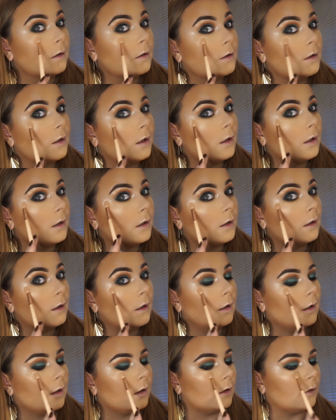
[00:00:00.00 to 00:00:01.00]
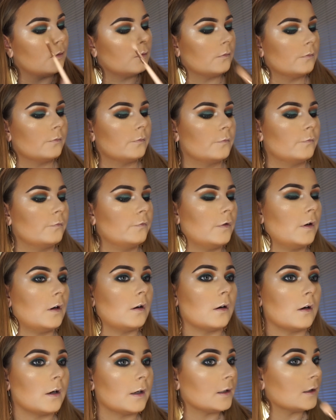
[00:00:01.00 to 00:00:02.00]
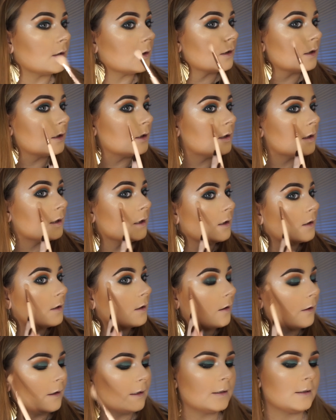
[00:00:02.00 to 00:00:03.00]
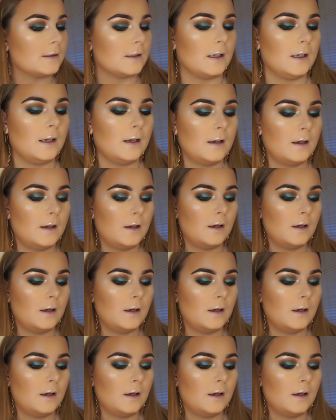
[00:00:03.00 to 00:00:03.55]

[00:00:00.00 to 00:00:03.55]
Check it out. Right, tighty.